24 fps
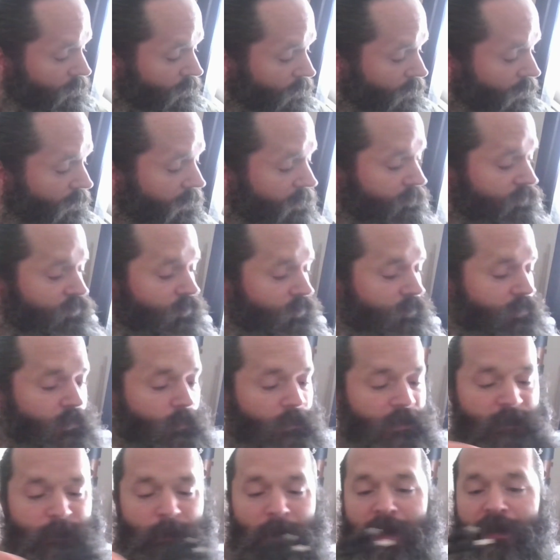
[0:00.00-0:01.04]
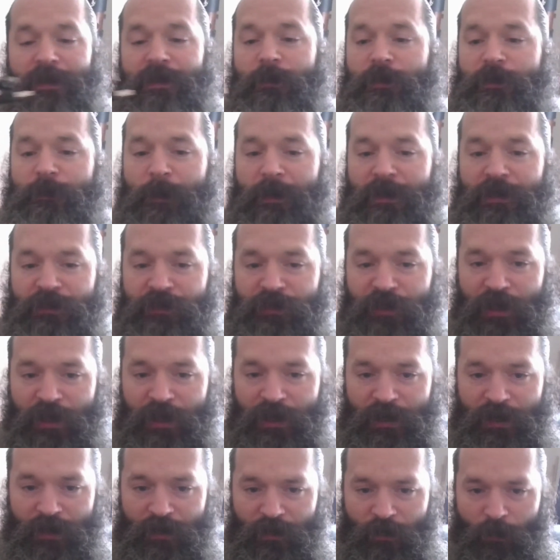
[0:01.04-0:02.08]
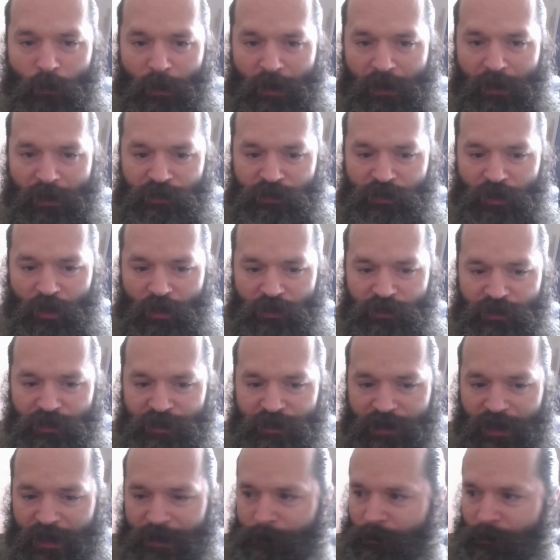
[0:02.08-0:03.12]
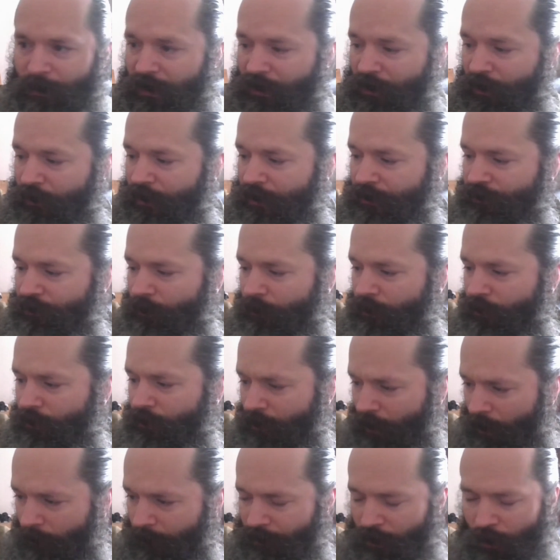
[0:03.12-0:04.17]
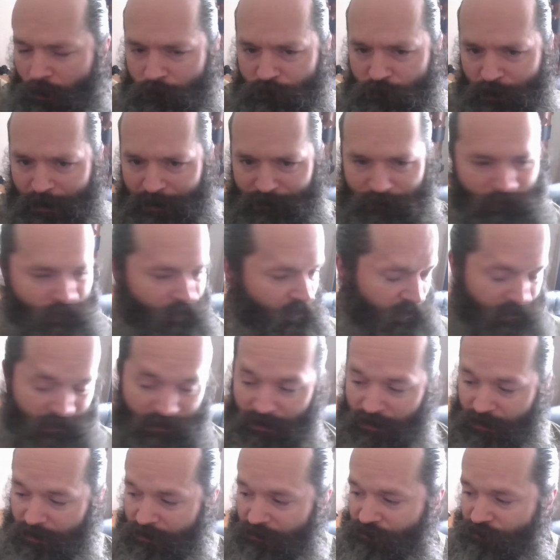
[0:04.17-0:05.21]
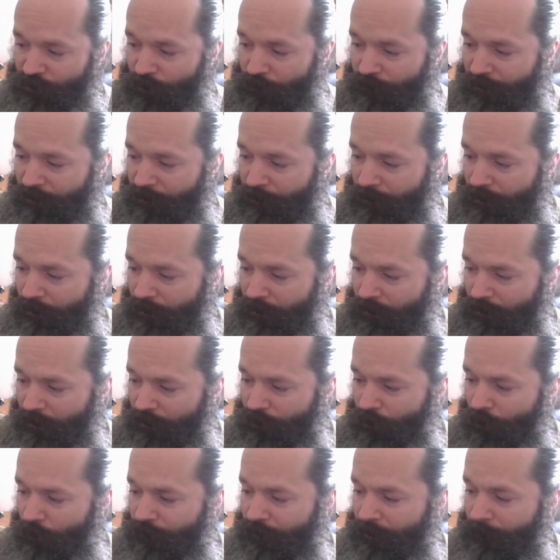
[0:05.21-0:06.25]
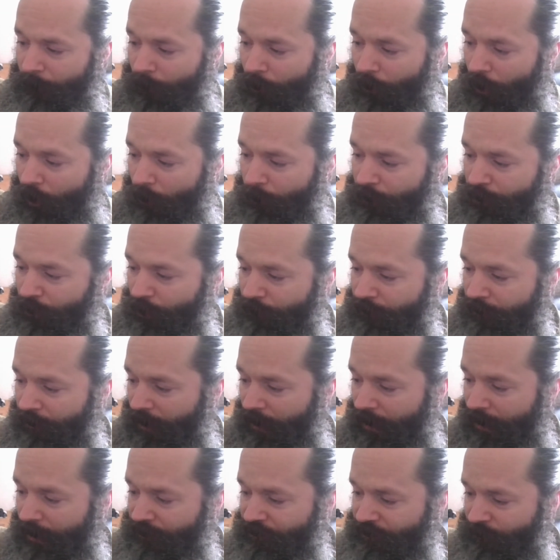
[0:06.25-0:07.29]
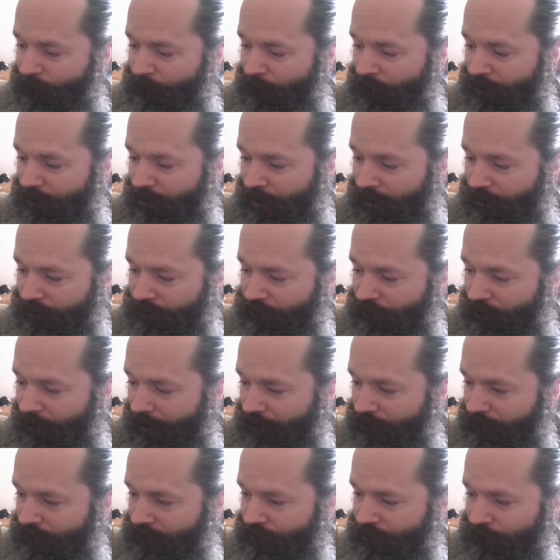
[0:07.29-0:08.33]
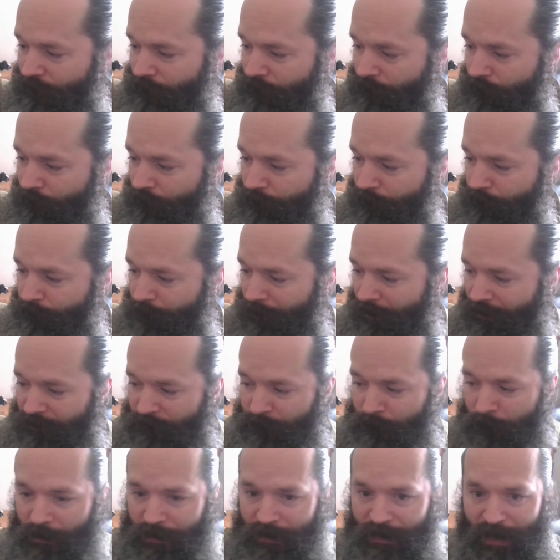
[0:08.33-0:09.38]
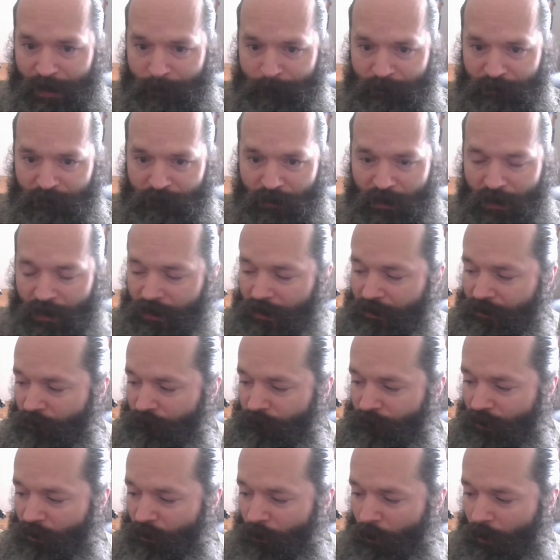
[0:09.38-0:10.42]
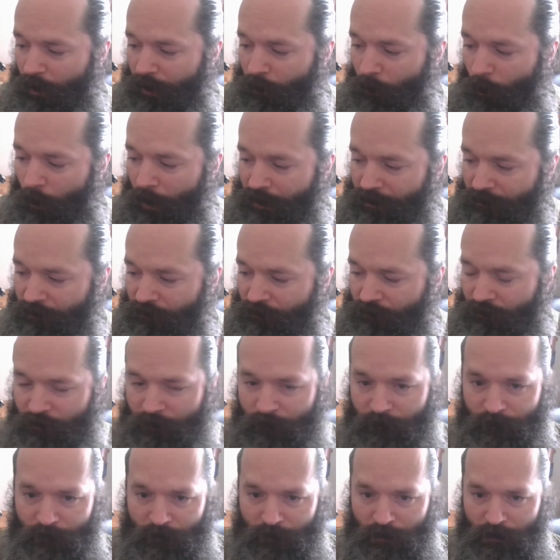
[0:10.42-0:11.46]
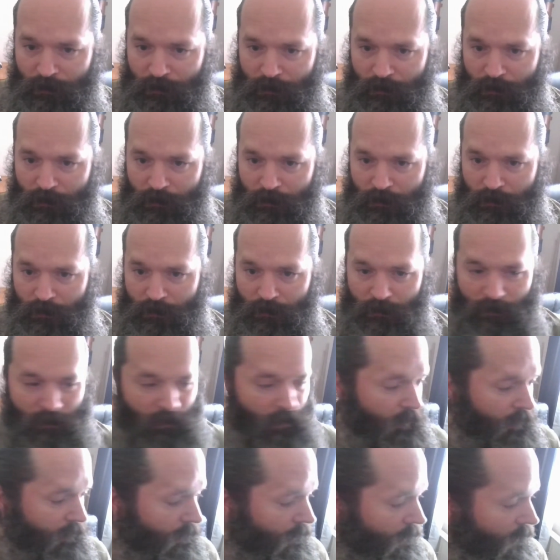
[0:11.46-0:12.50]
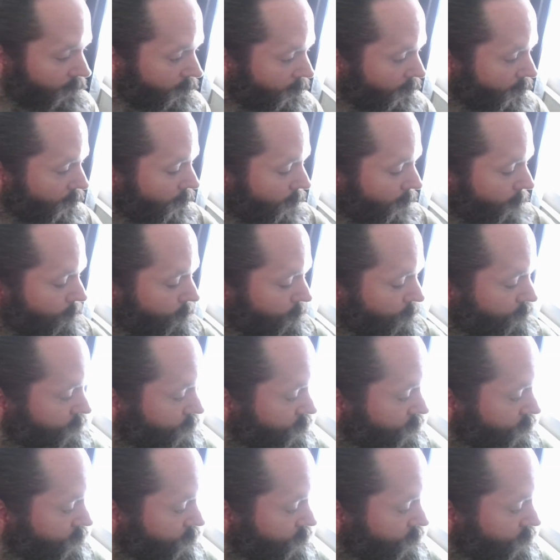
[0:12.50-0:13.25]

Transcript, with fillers: here is your USB to USB-C quick charging cable included. So you know, it comes with everything it needs. Nothing, nothing more, but nothing less than what it needs. So that's that's me happy really. I don't require waste. Um,